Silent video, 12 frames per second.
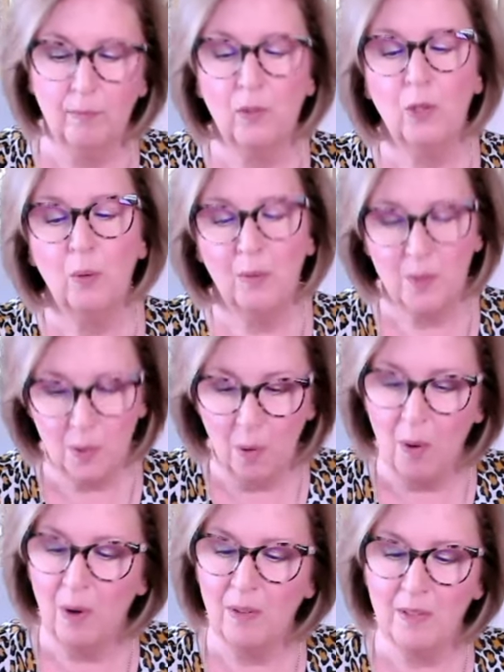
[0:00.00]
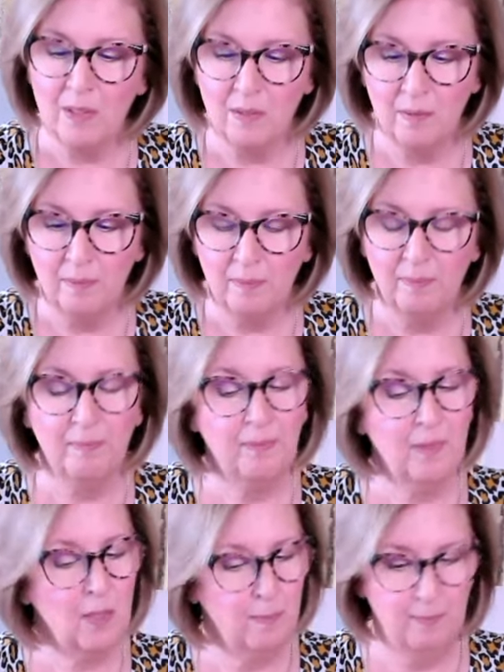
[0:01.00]
Two of Swords.
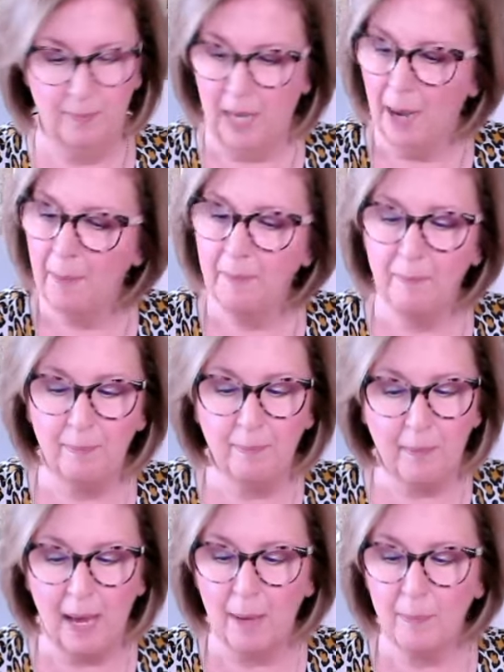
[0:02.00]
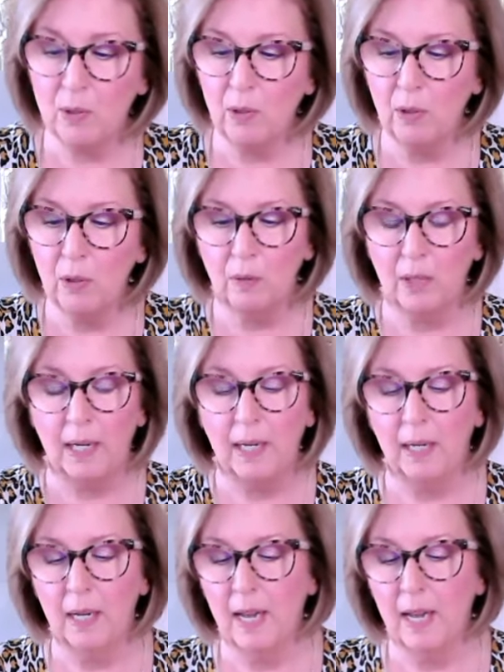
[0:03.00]
Yep, yeah Absolutely.